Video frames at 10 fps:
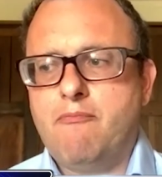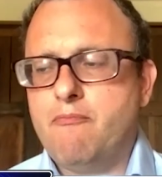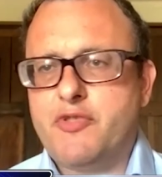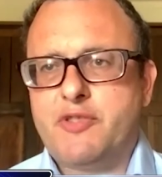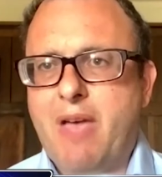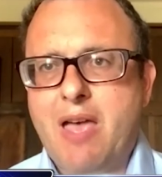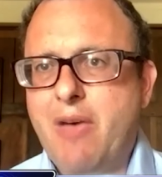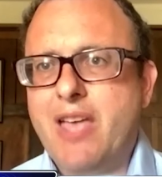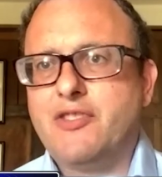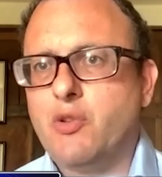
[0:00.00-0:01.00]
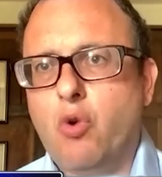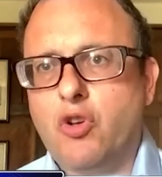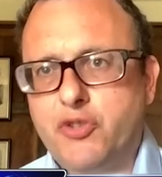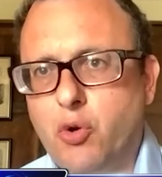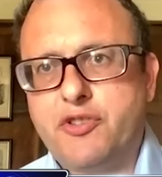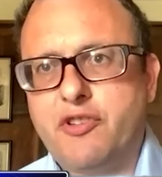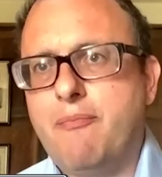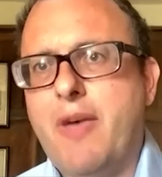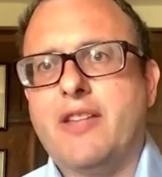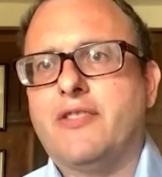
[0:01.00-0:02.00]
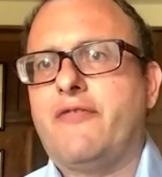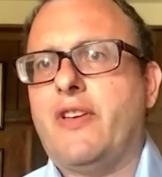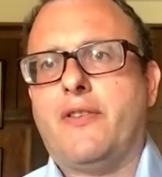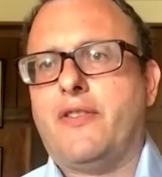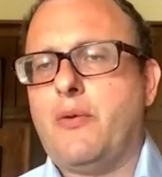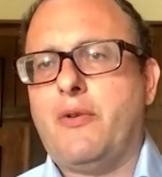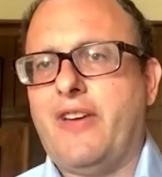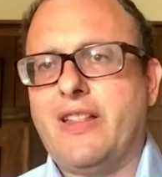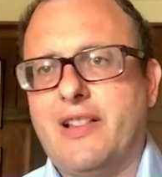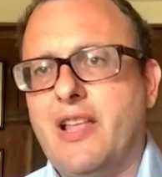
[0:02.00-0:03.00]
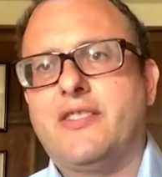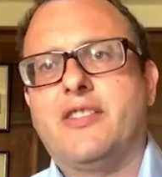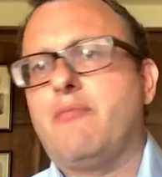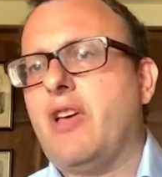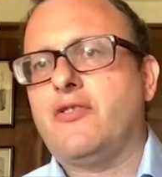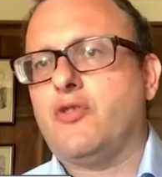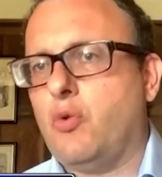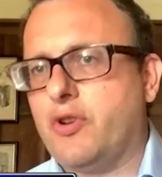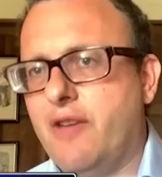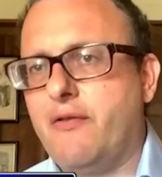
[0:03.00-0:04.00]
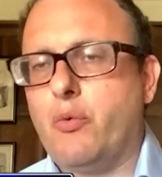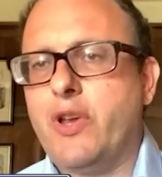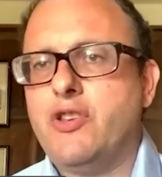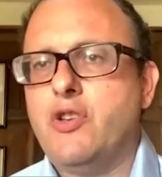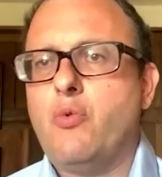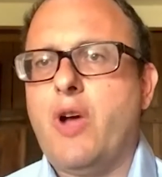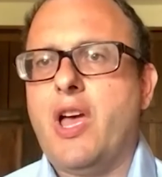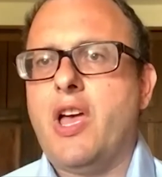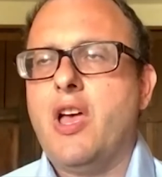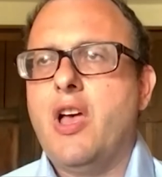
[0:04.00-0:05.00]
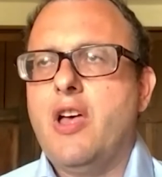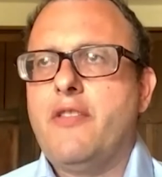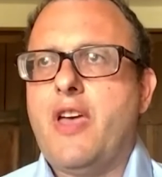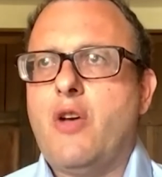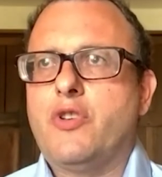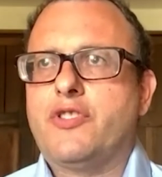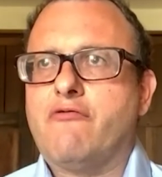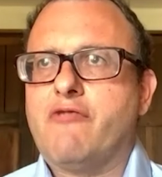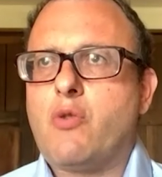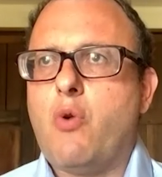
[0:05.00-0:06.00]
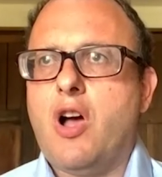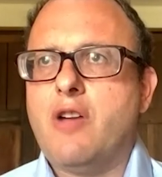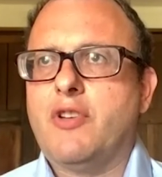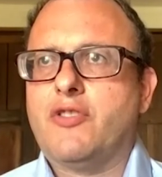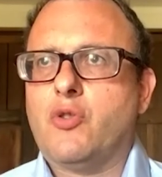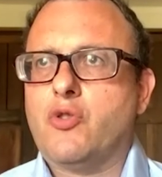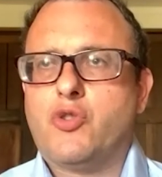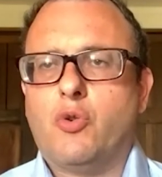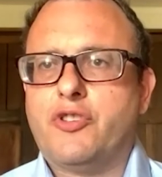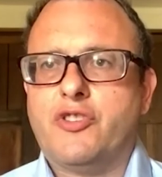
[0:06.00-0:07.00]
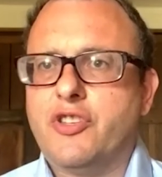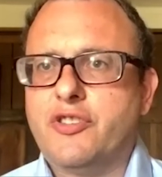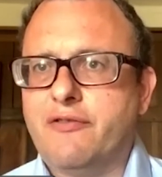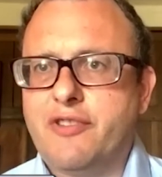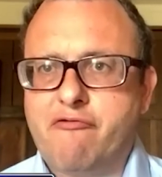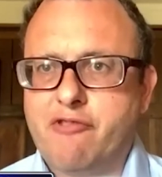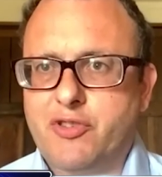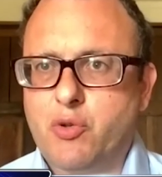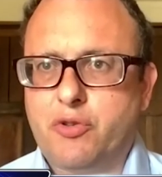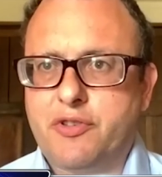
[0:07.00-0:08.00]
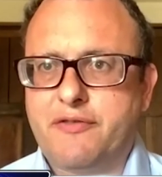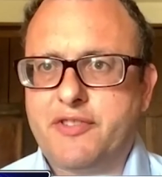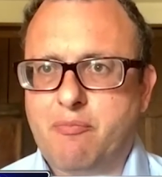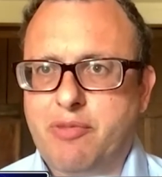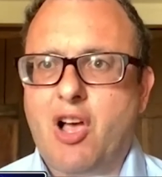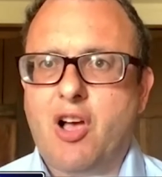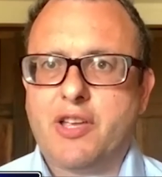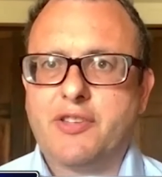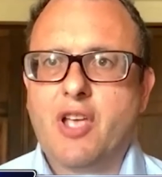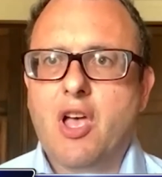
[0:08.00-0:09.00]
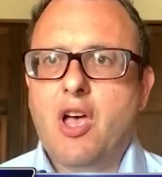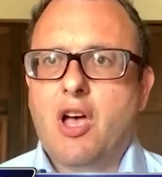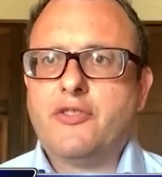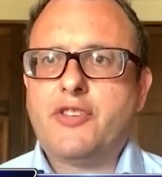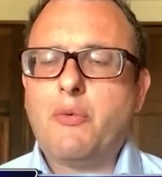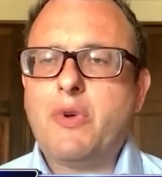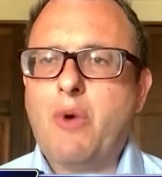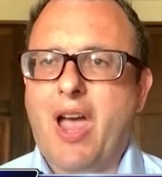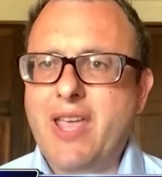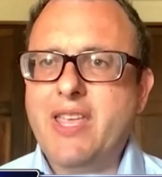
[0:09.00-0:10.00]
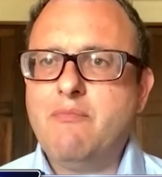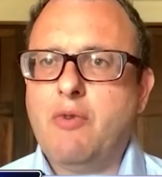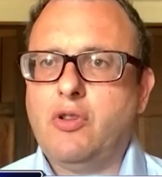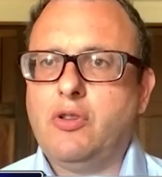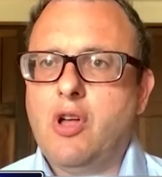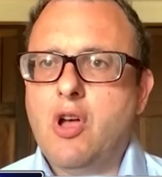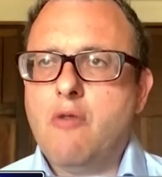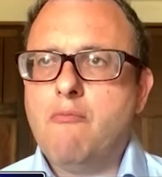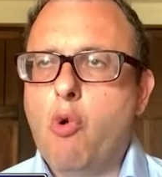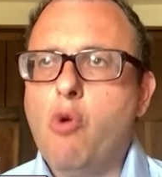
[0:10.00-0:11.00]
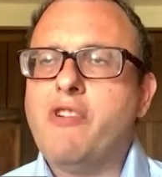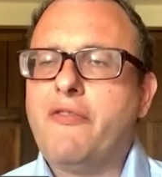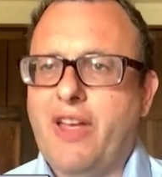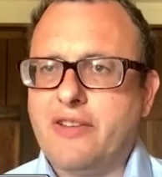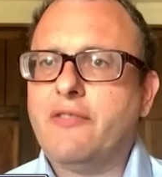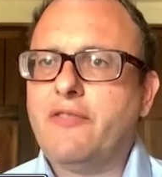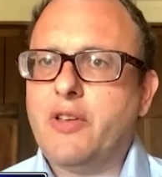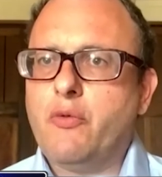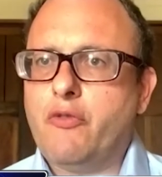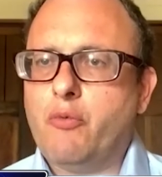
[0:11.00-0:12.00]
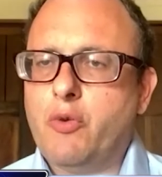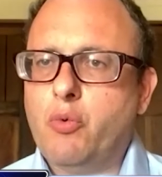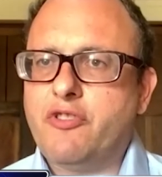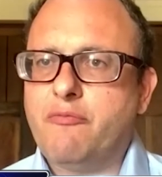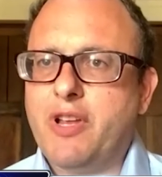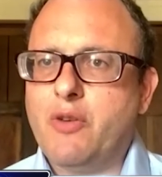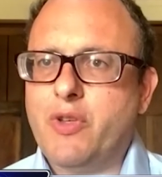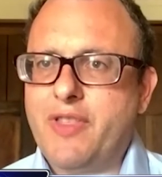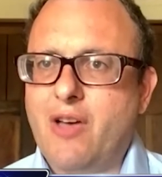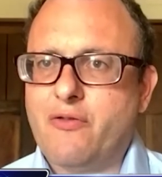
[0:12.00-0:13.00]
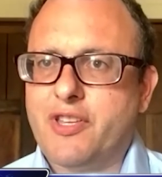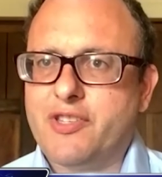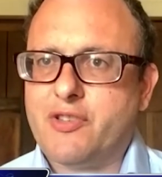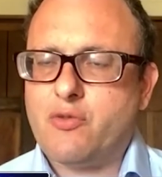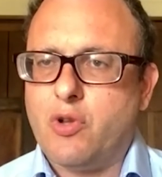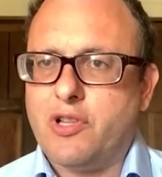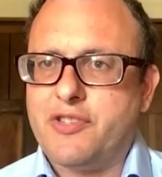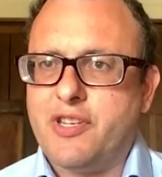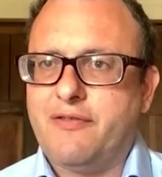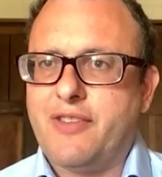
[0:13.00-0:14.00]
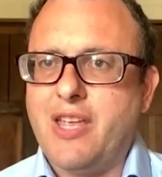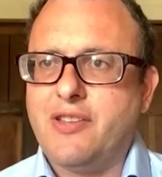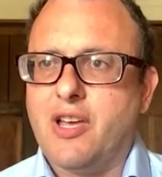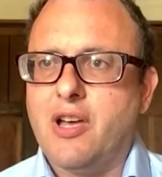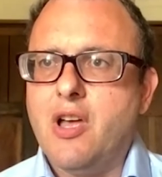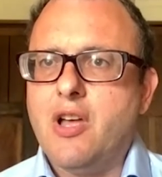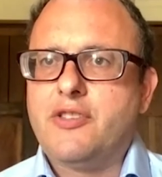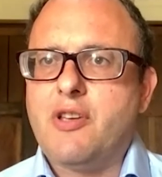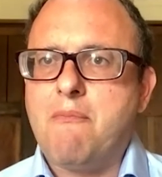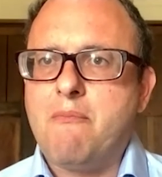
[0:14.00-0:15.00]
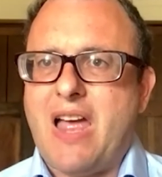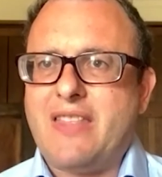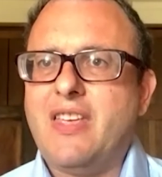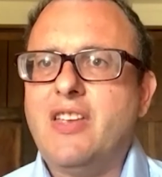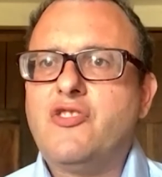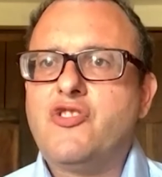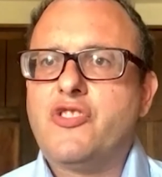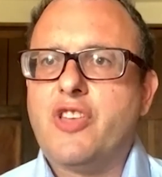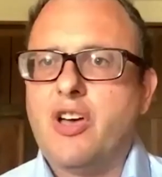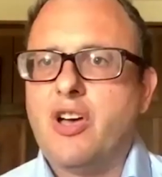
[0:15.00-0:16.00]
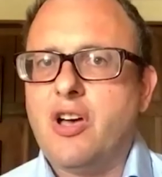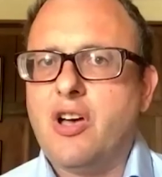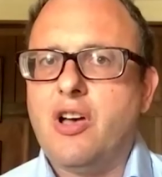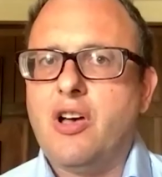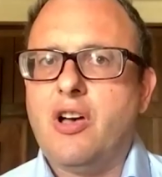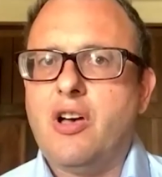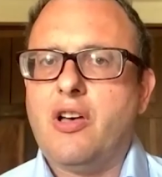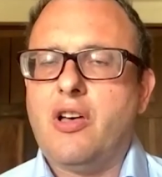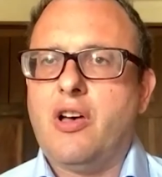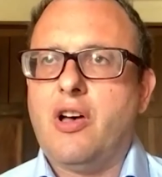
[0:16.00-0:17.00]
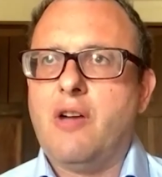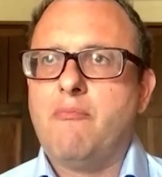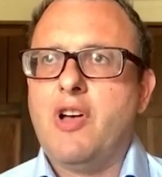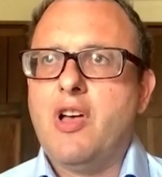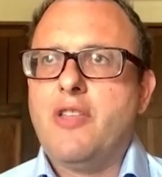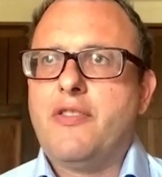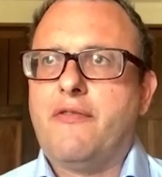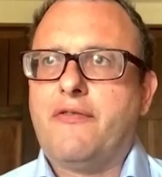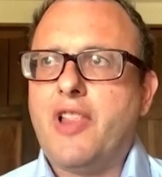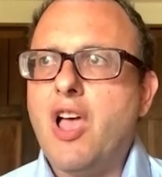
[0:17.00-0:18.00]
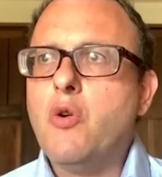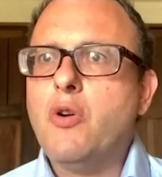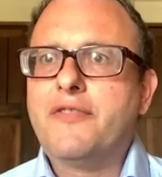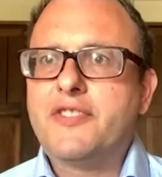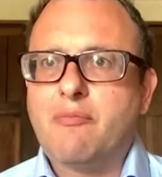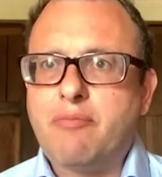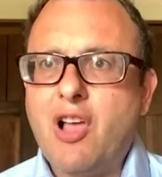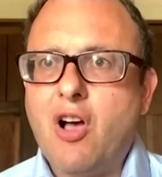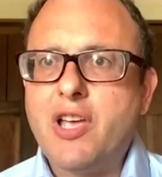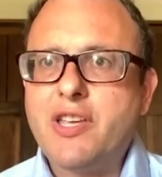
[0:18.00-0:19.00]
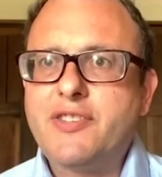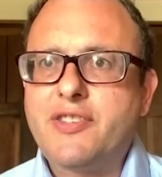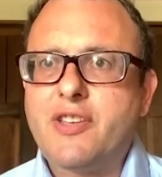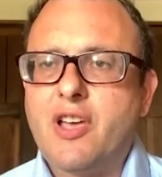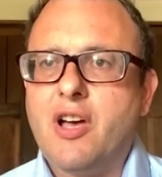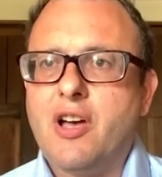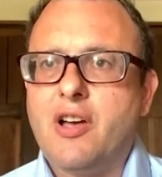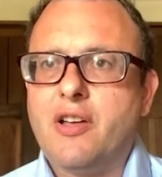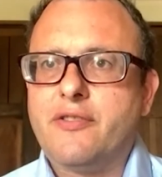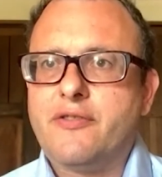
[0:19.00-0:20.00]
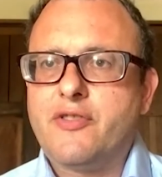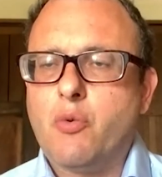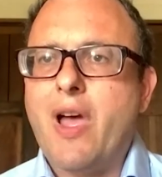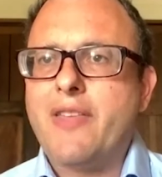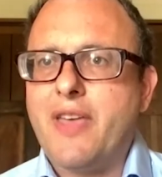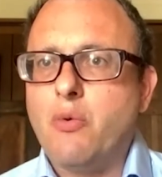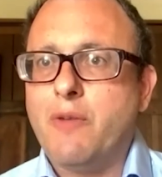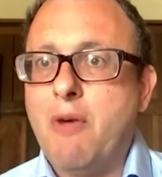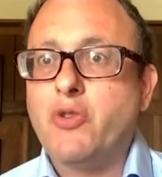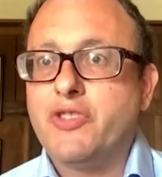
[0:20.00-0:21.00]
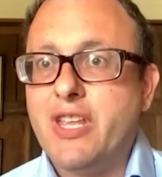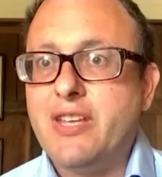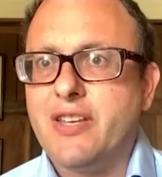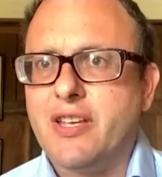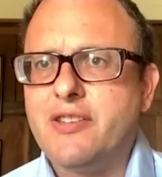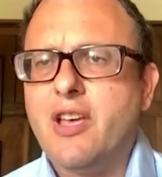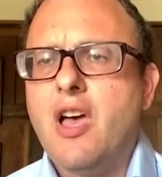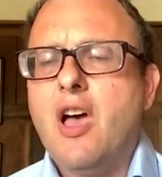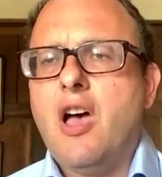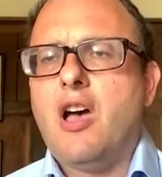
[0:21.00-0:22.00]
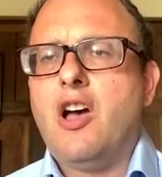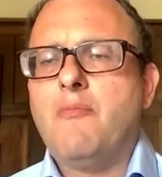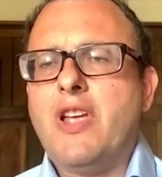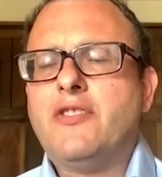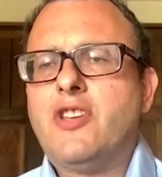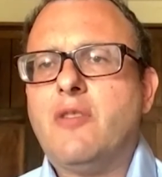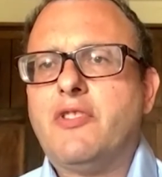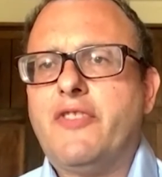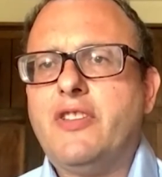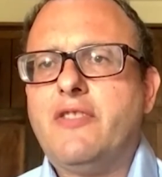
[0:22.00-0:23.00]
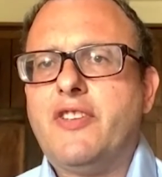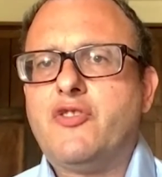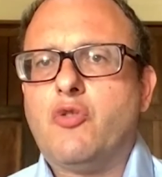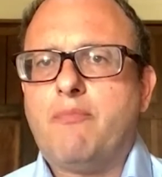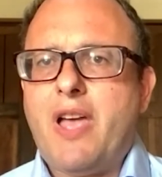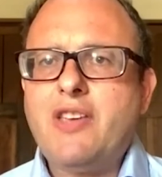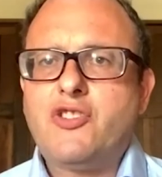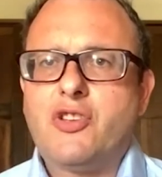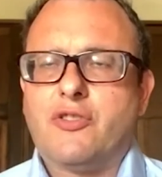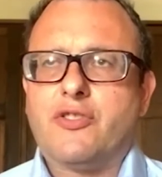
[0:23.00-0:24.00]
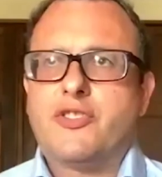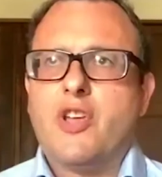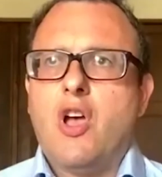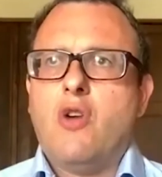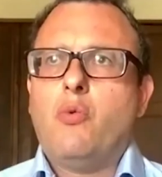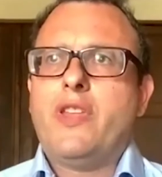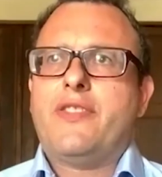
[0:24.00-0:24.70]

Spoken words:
spare beds and what sort of beds, whether they were ventilated beds or whatever. We knew where there was a requirement or shortages of different sorts of supplies. And so we were able more effectively than we would have been without this quality of data to manage the flow of supplies to where they were most needed. In terms of individual patients, with